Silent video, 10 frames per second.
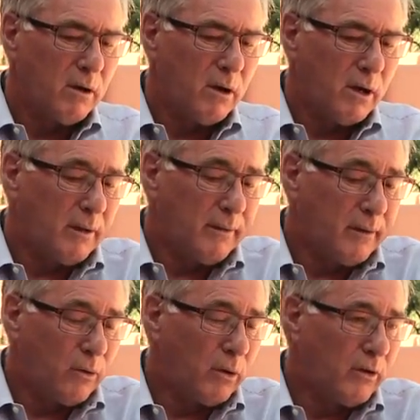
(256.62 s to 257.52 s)

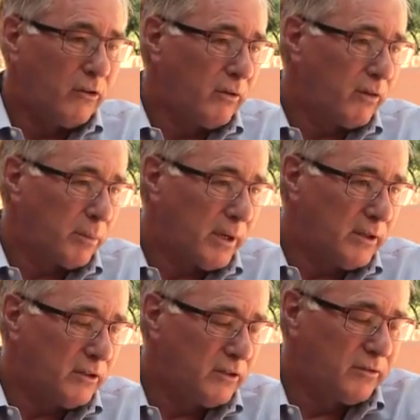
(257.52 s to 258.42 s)
the gold and silver
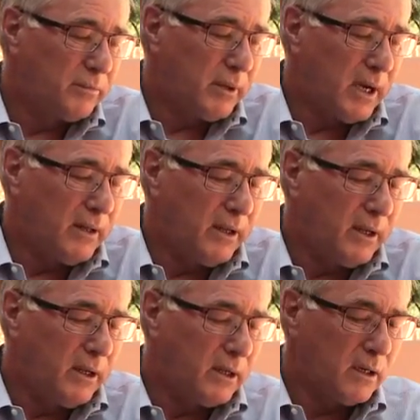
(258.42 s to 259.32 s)
prices by
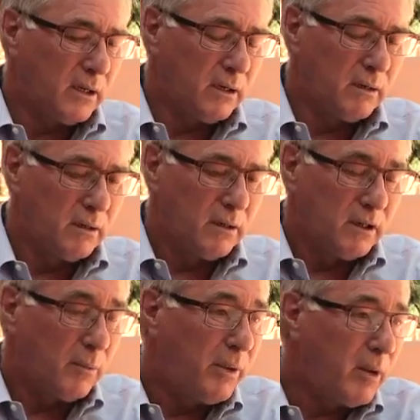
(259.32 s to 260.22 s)
the
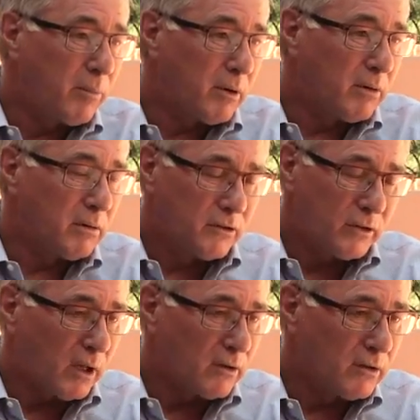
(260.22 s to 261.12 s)
paper
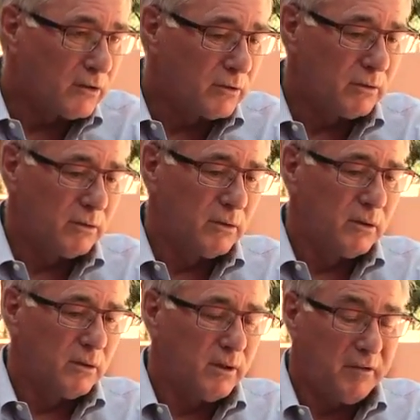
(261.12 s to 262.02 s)
sellers
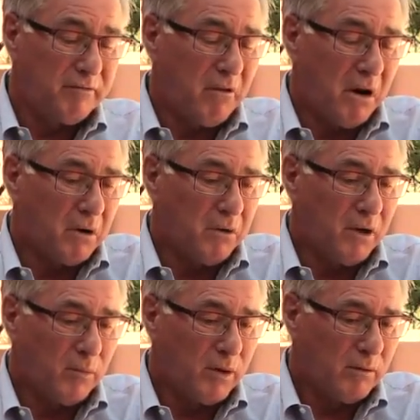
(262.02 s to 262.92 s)
that far
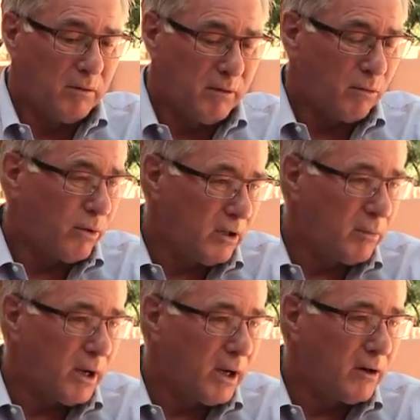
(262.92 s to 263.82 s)
outnumber the real
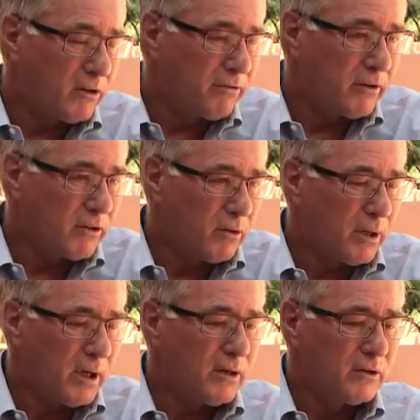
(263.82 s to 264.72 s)
buyers, the physical
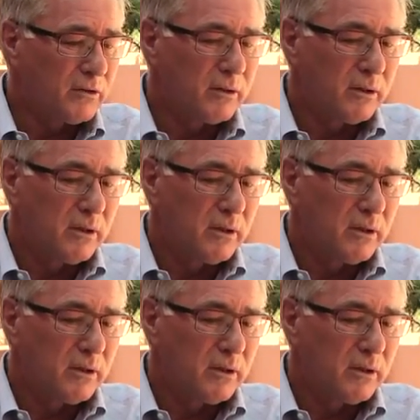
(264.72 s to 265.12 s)
buyers.